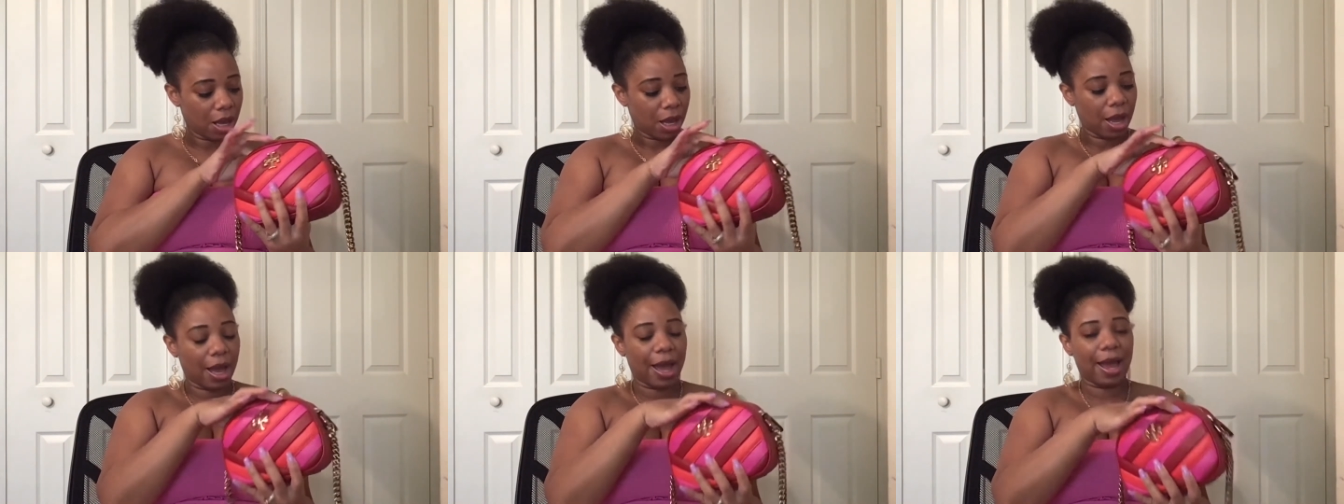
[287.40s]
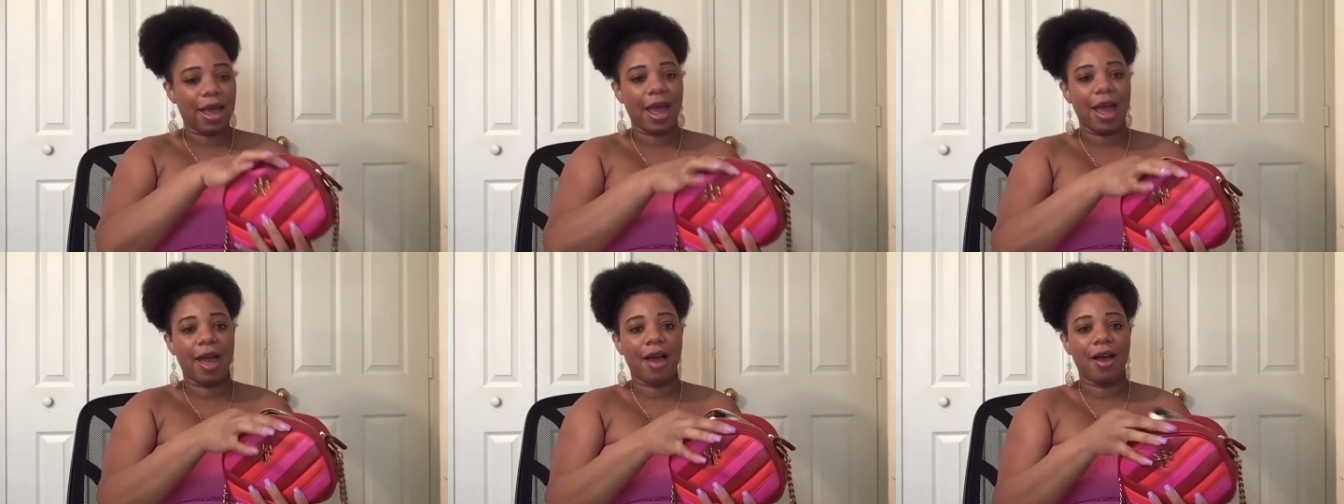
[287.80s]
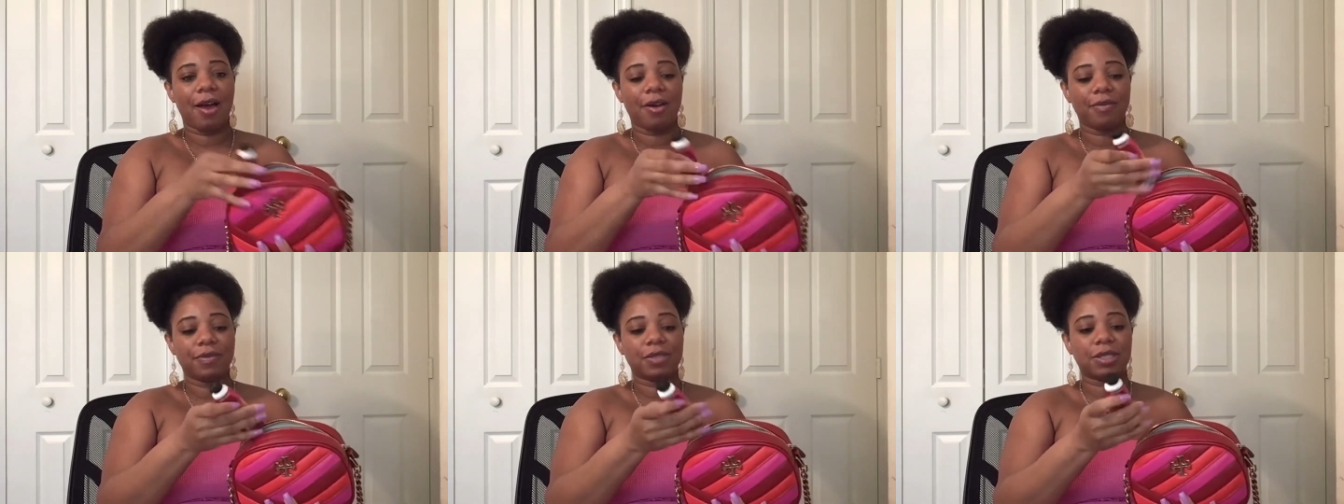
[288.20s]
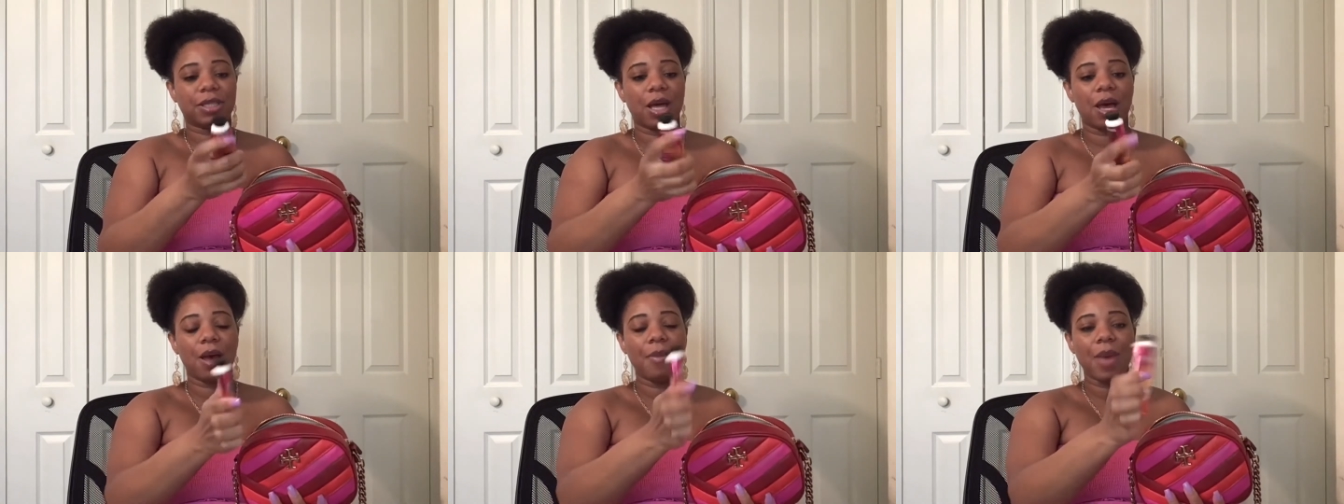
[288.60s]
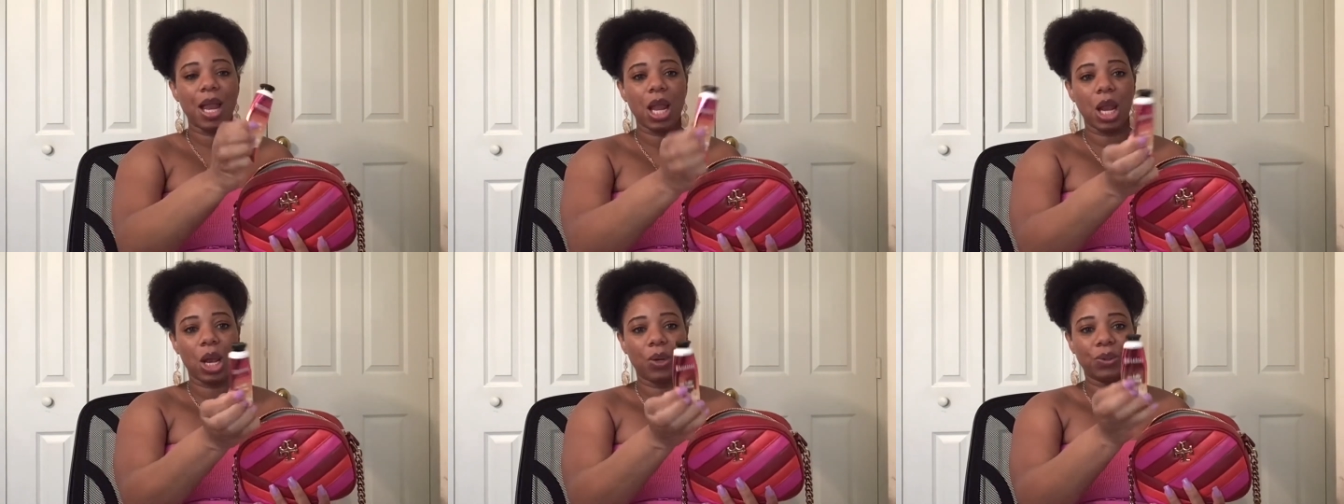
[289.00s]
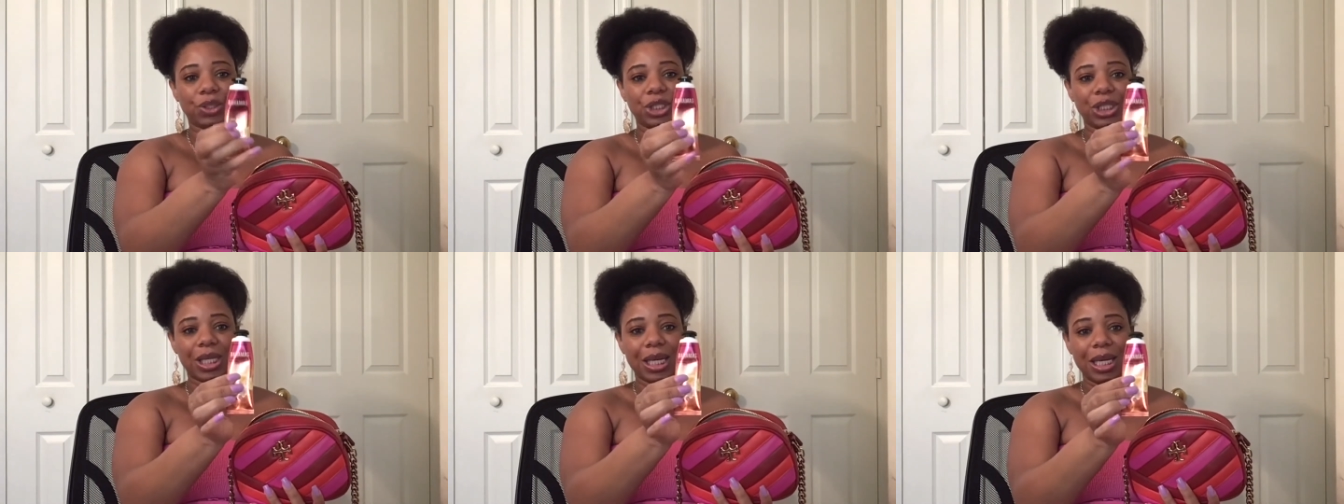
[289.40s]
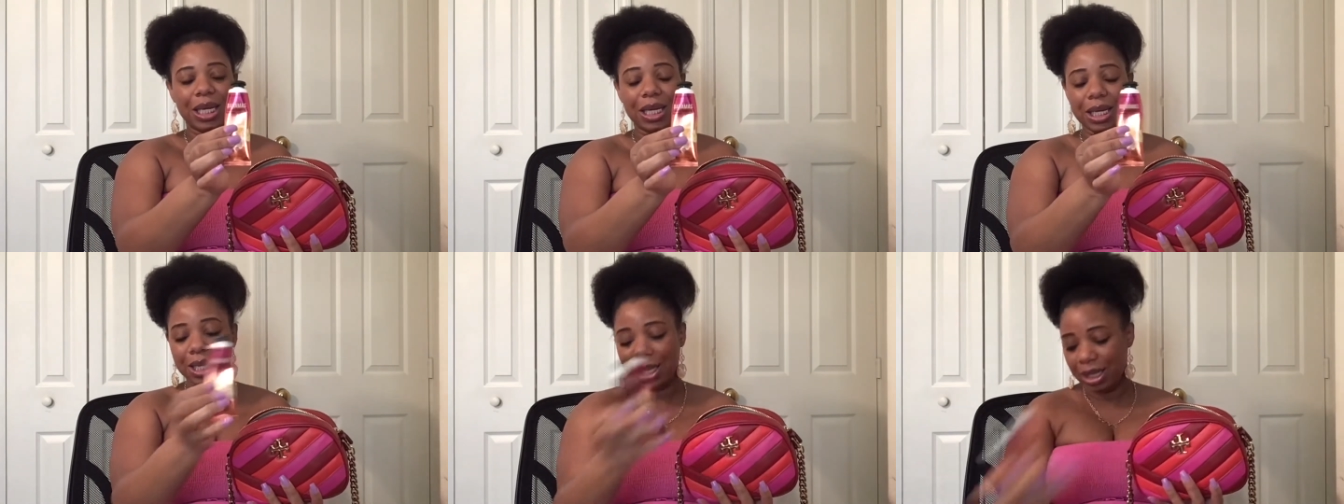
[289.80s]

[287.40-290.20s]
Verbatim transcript: I have some lotion,